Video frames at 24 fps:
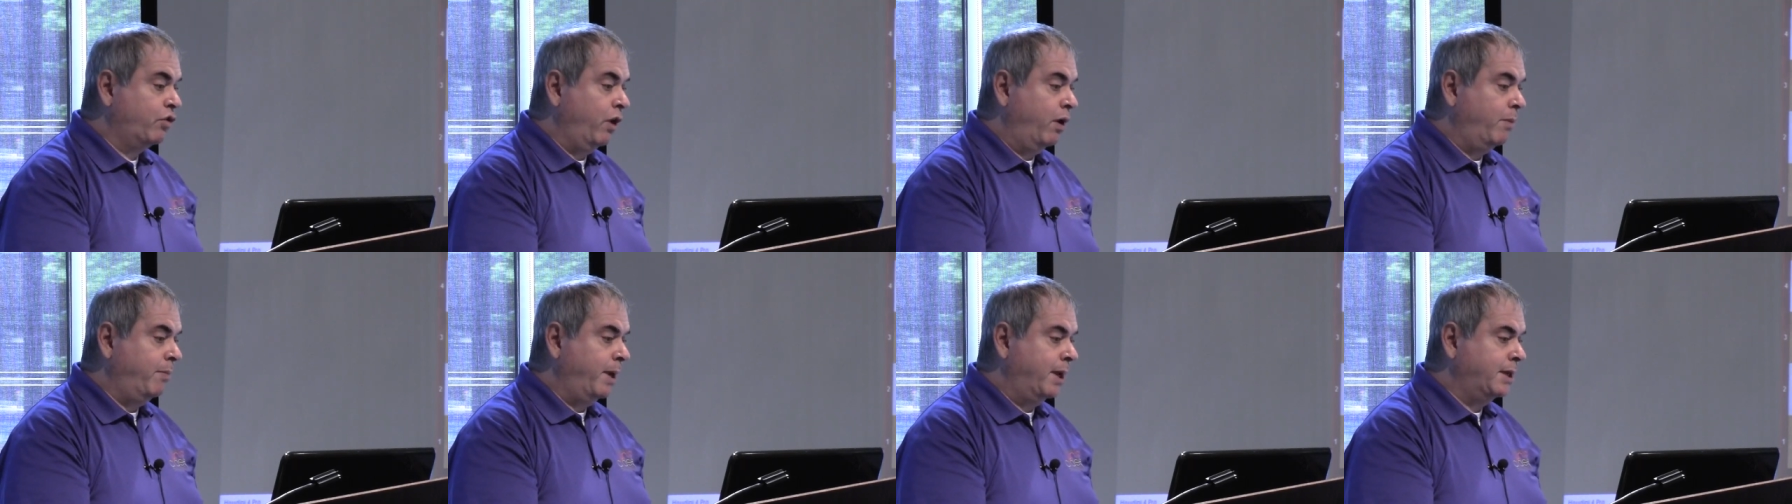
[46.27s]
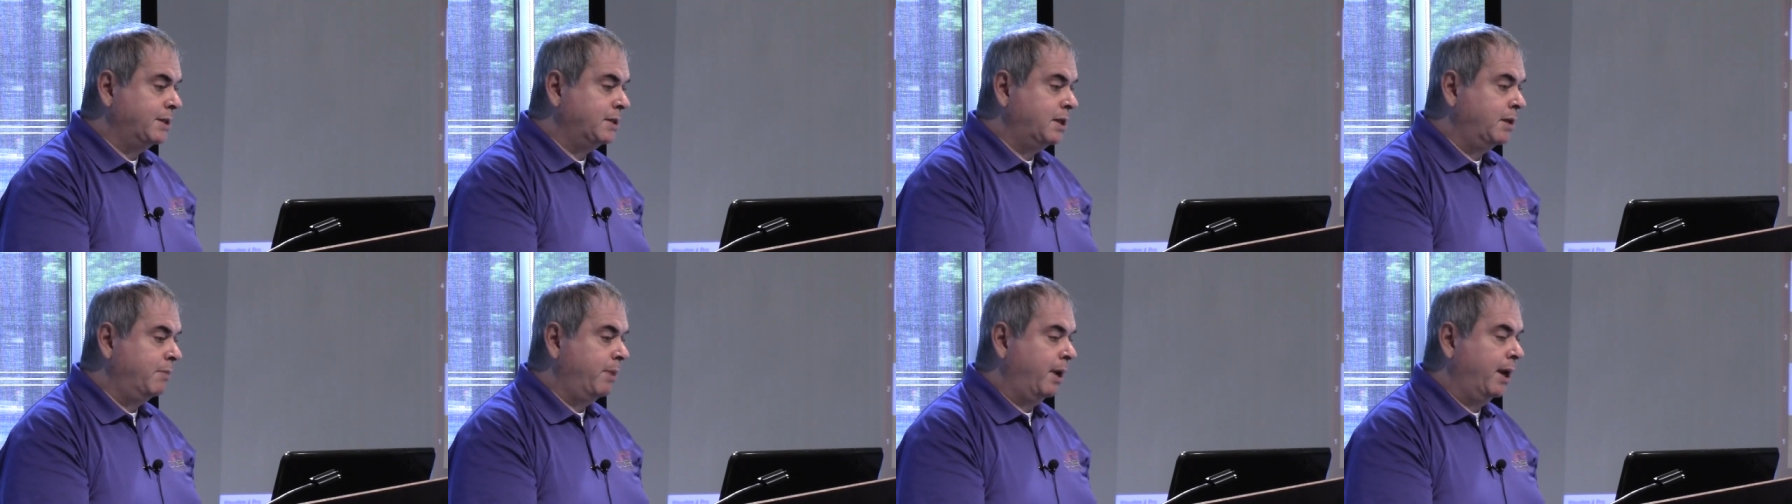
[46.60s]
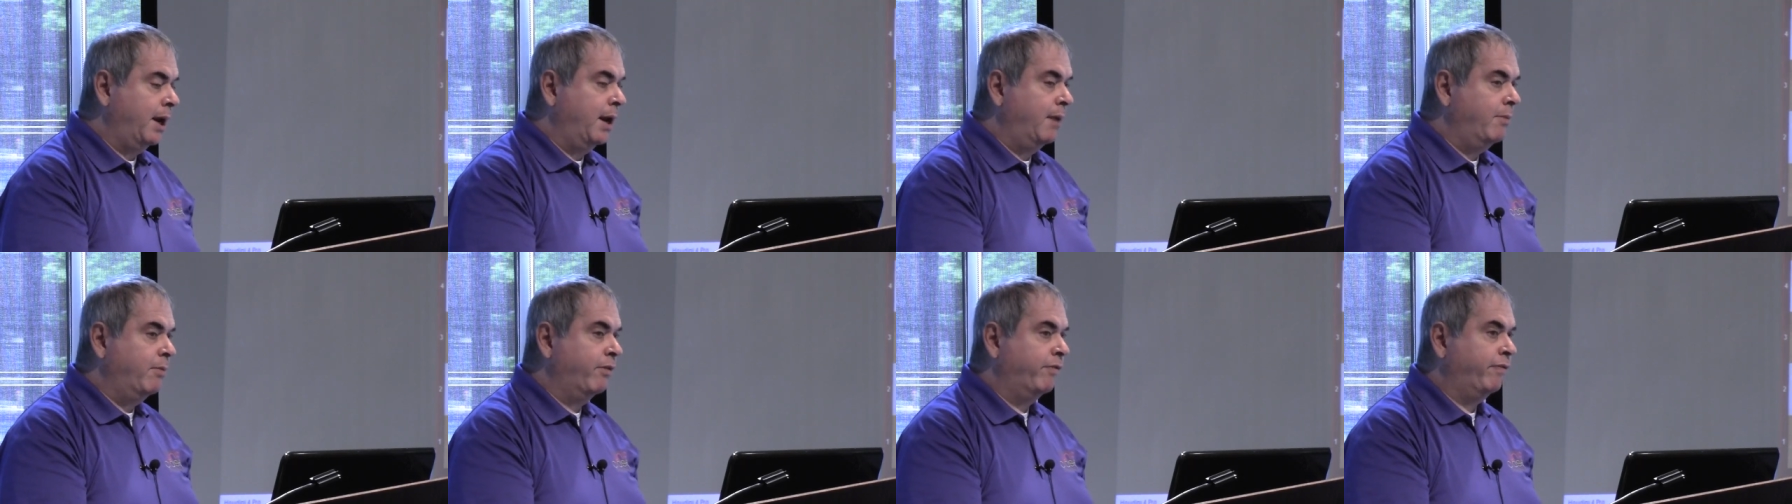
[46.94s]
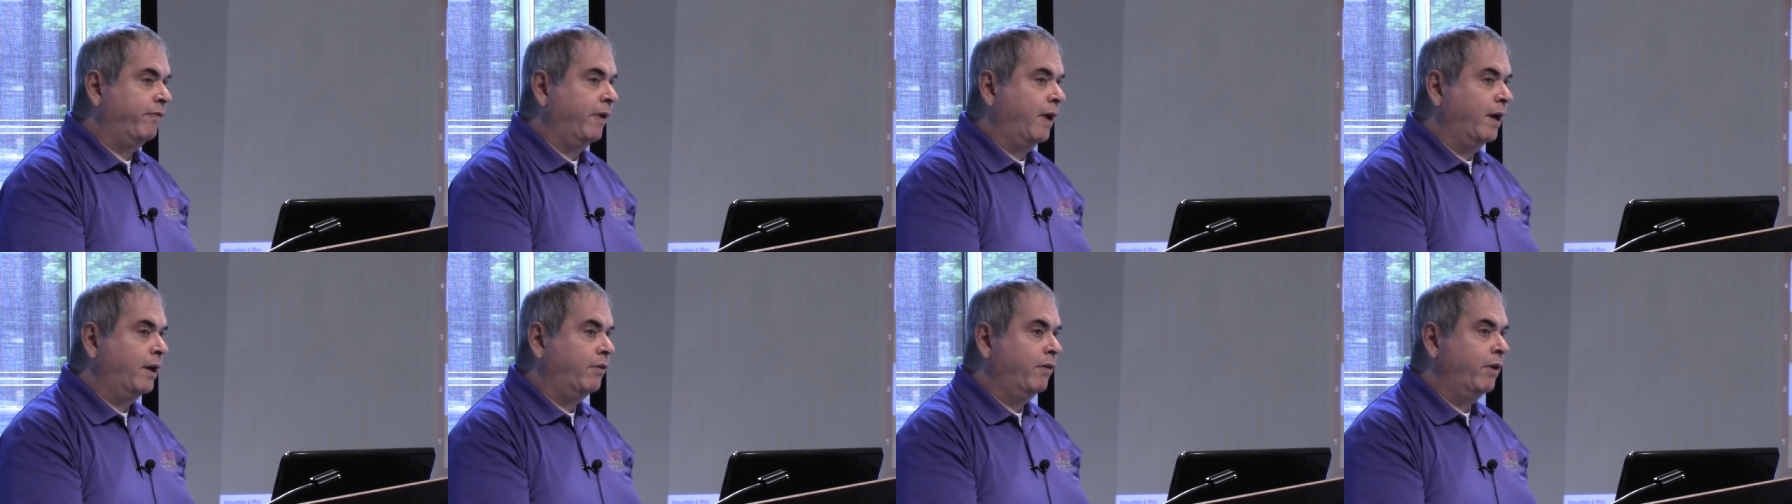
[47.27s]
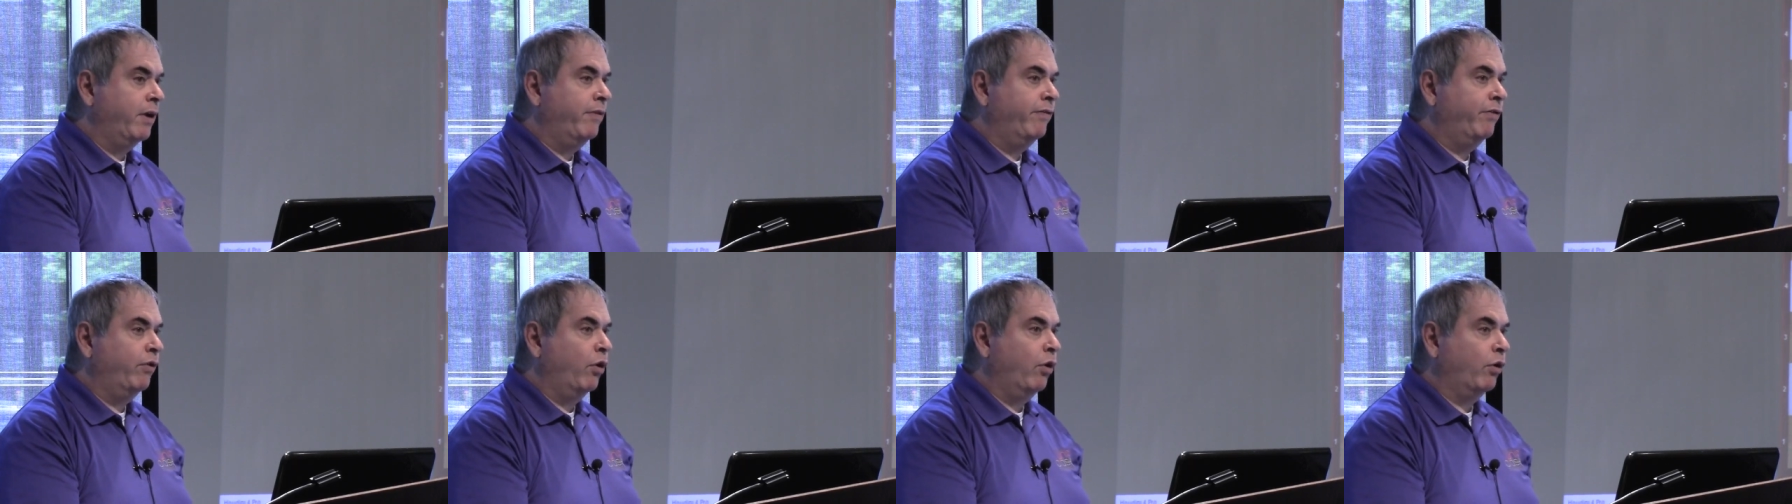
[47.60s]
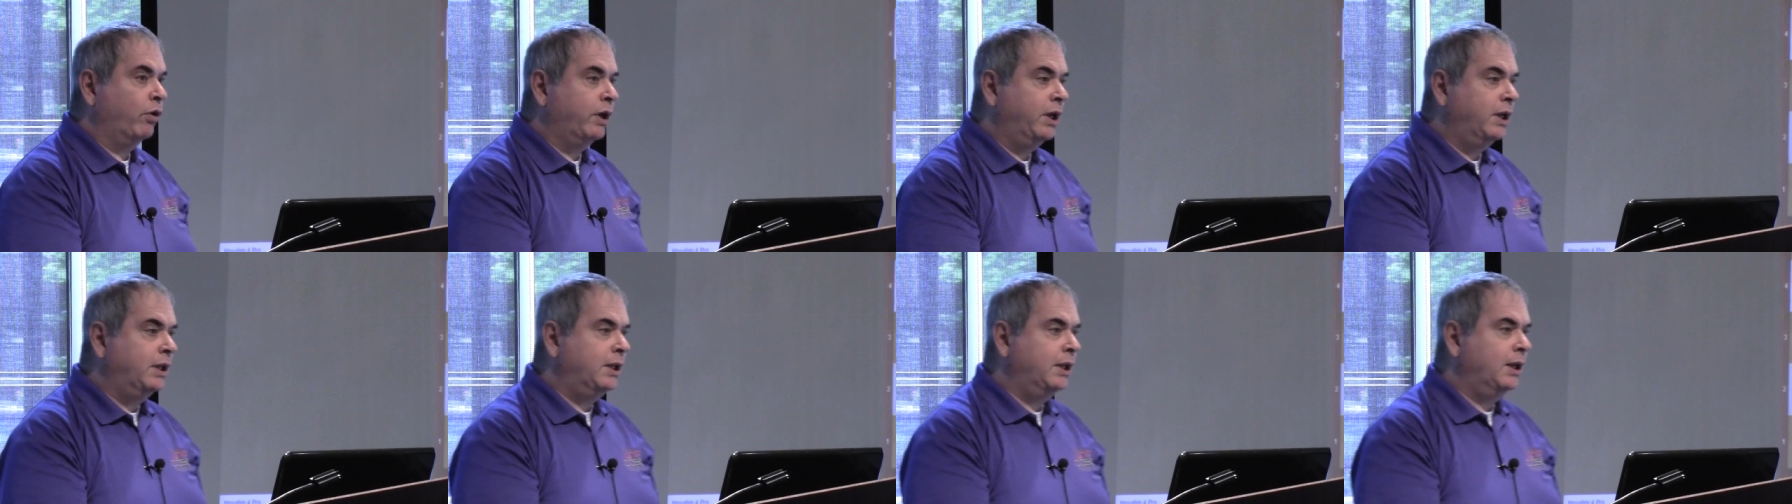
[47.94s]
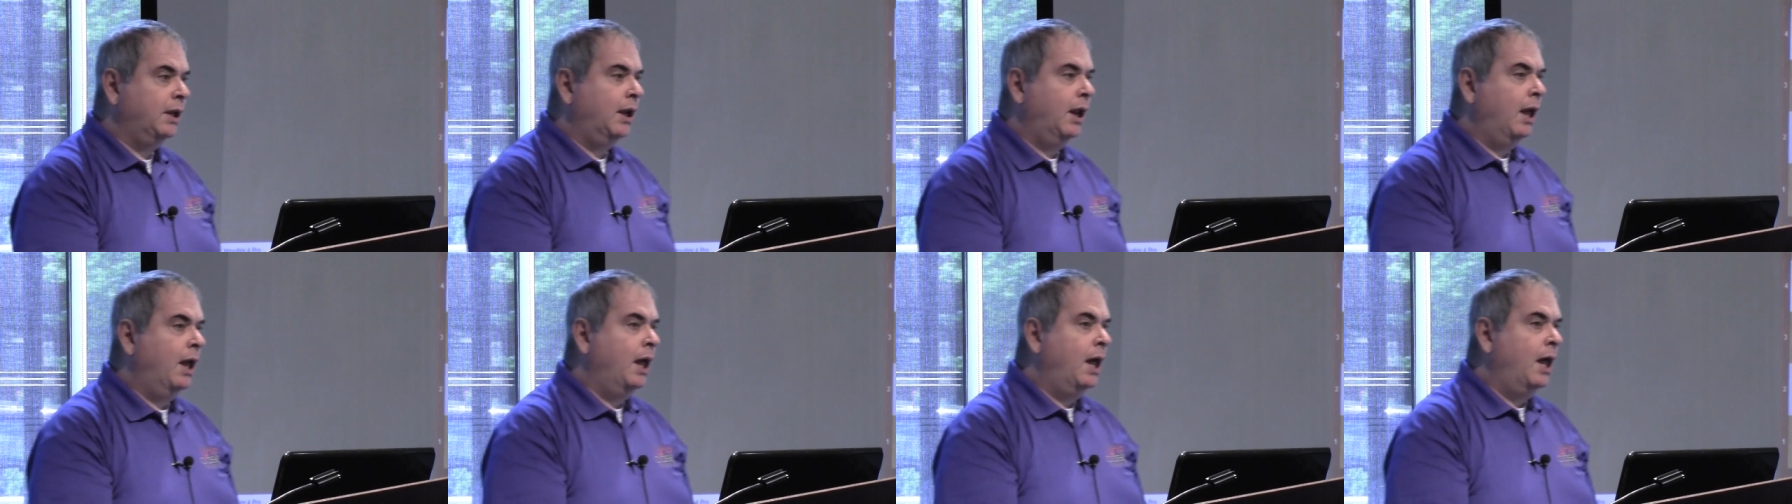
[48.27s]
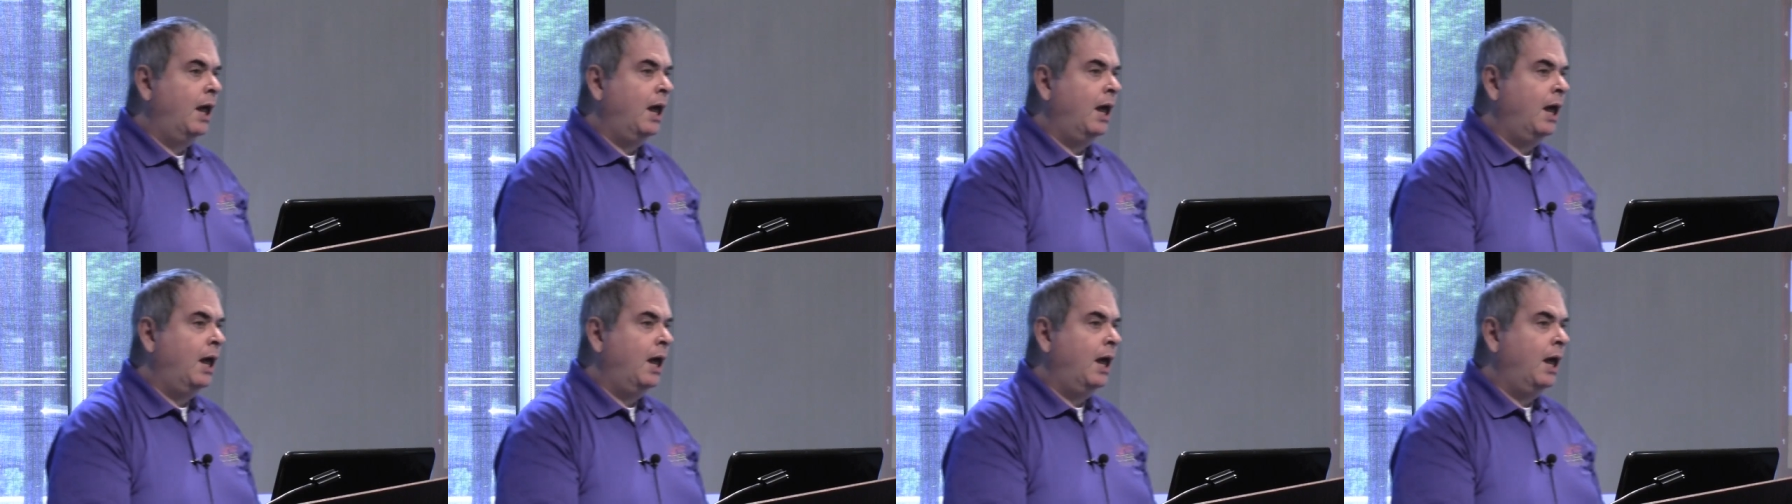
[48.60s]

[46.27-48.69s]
grandmaster by the name of Andrei Volokitin.